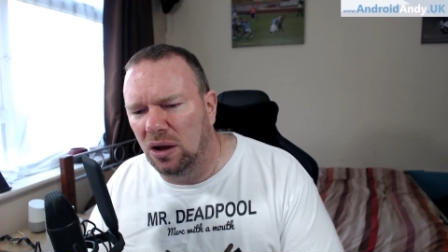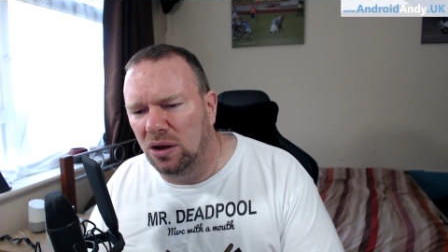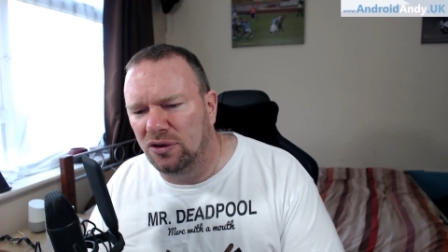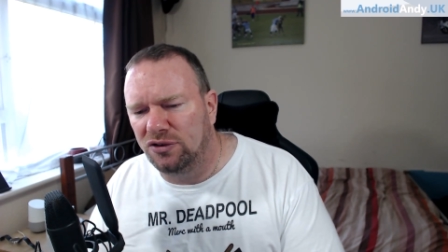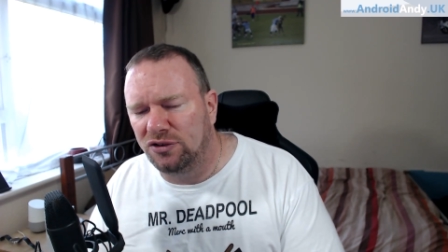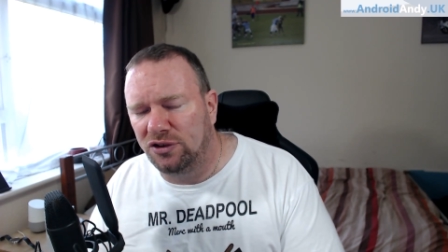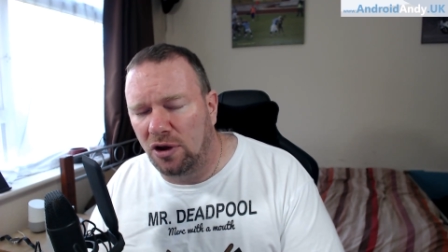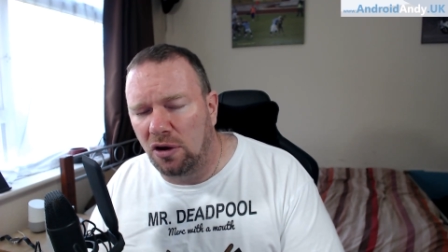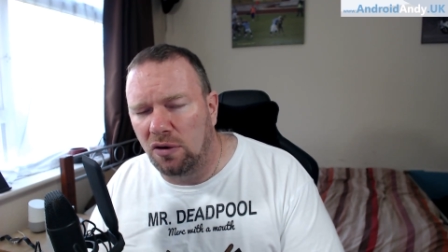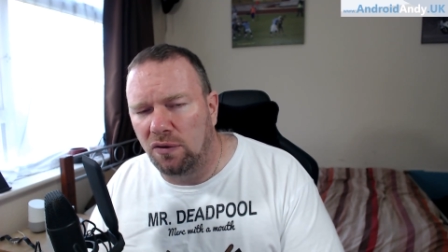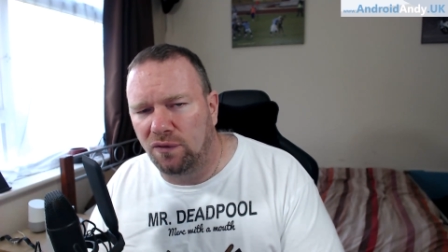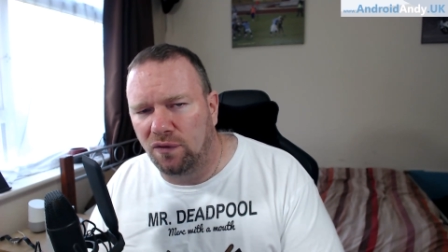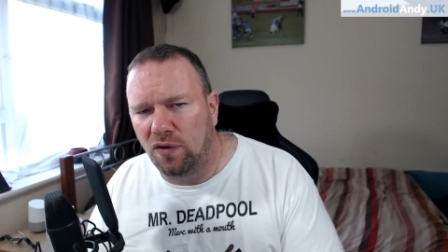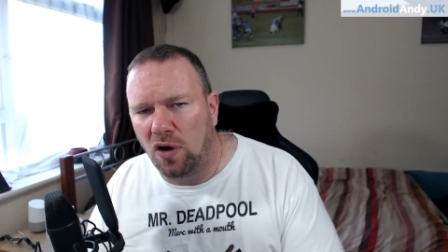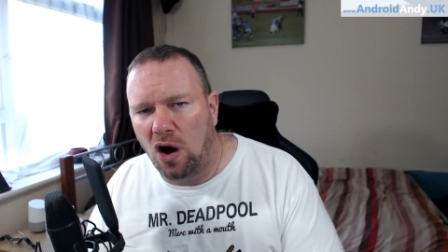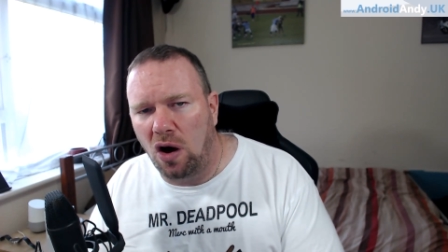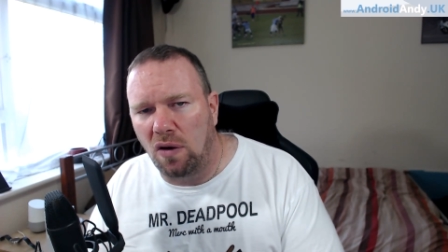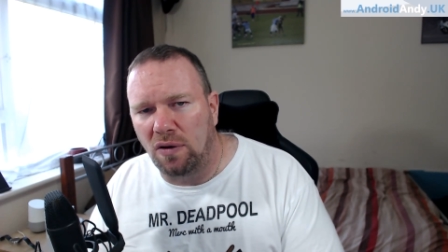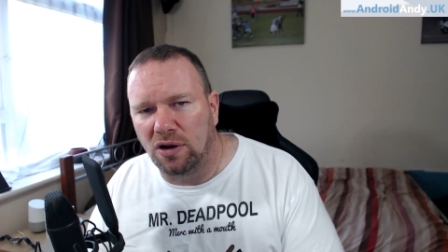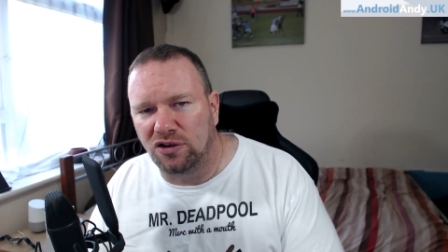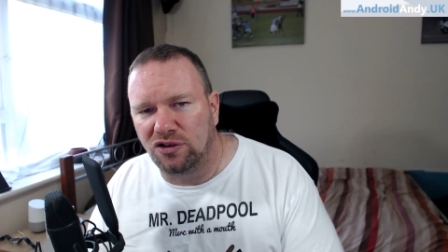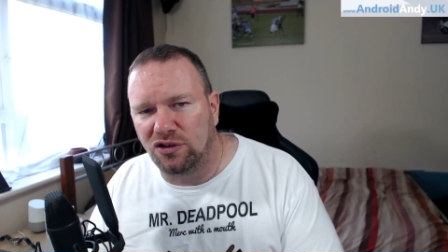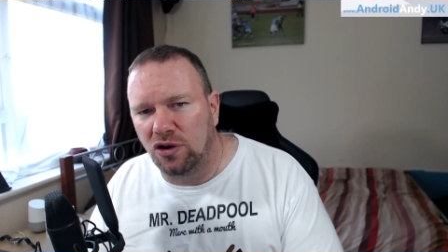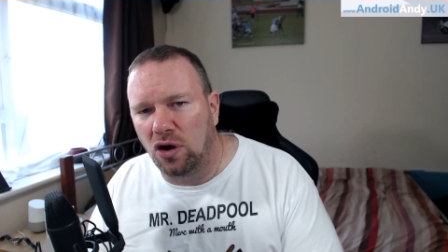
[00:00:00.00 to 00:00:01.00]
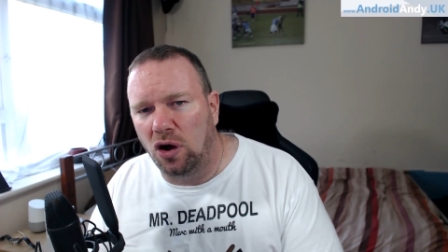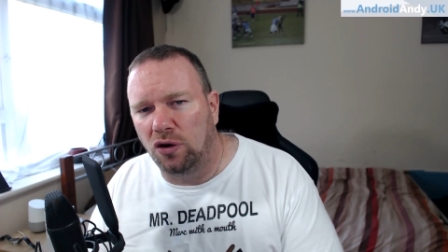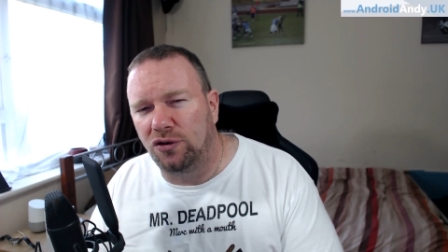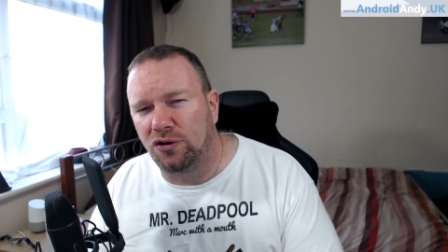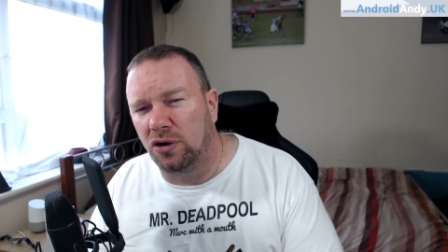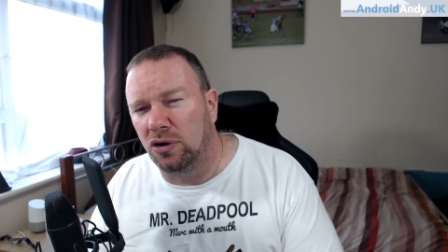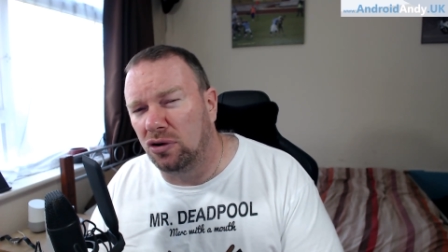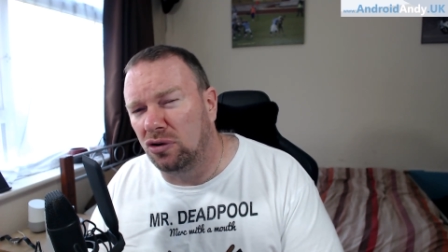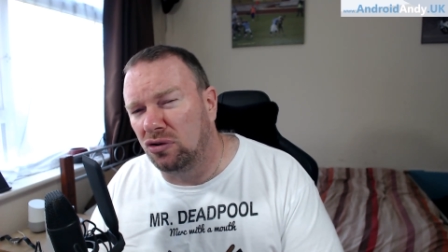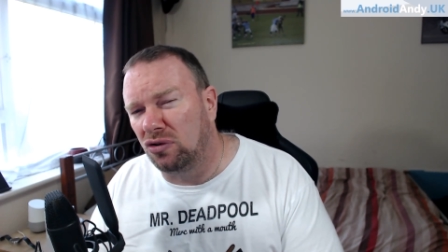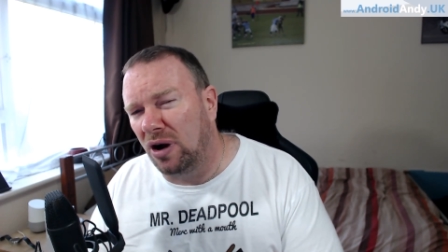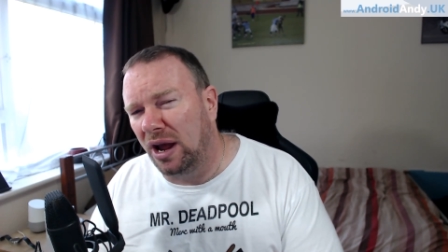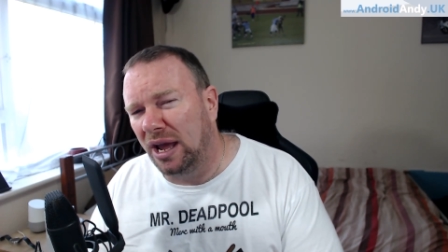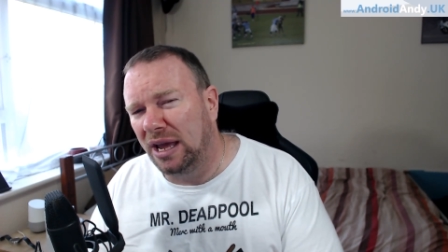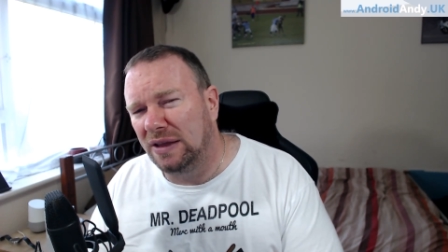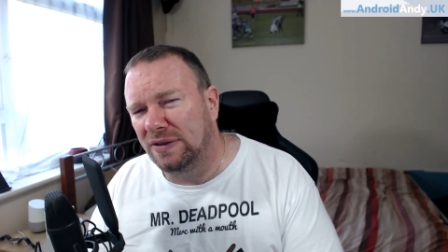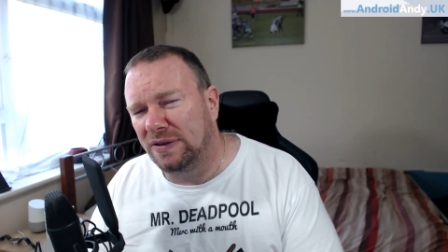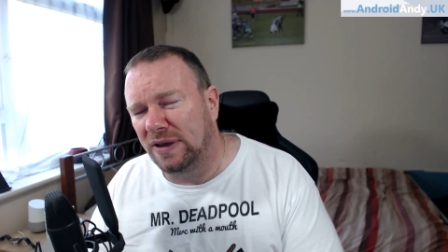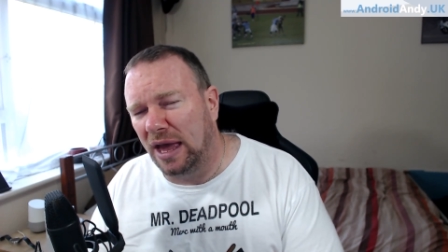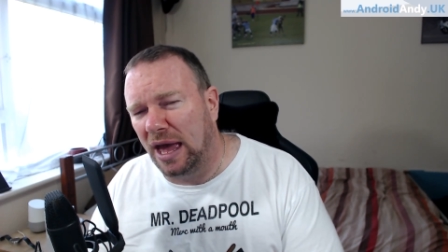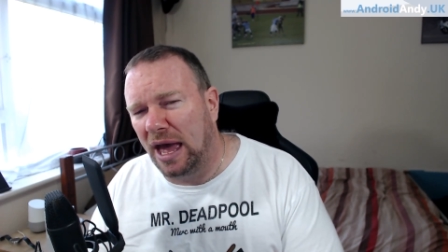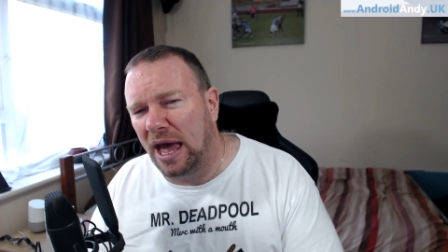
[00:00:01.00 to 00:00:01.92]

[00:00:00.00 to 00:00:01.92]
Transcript: so far it's not done great.